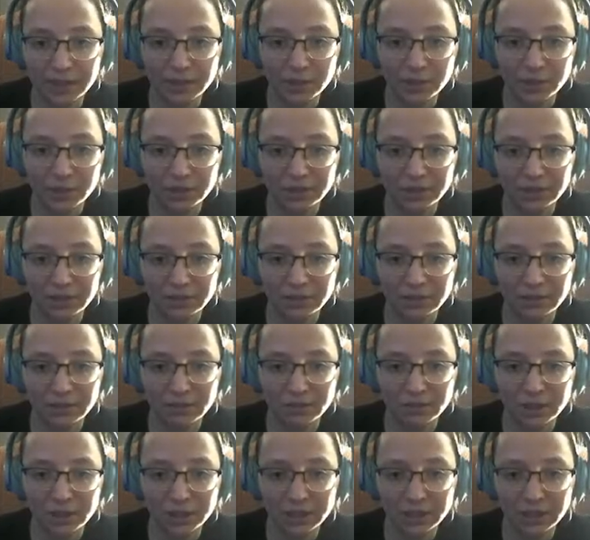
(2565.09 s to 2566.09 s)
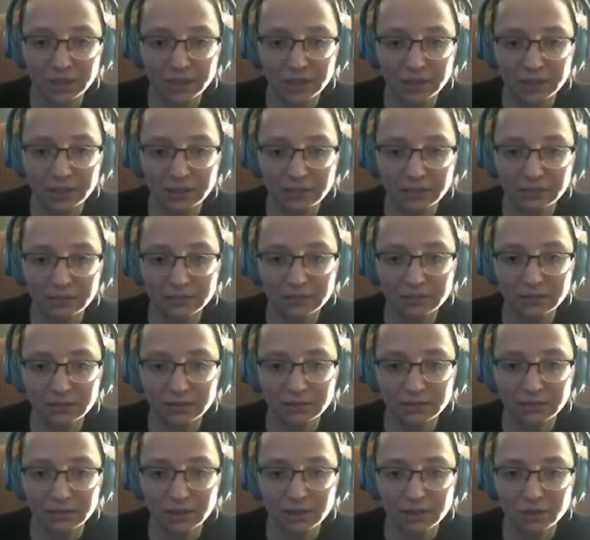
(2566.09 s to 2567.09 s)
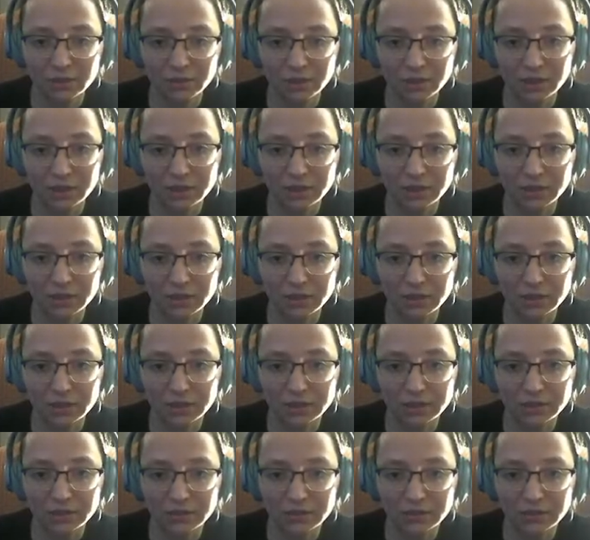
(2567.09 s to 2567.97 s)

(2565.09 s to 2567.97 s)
shit that you can get that is really good.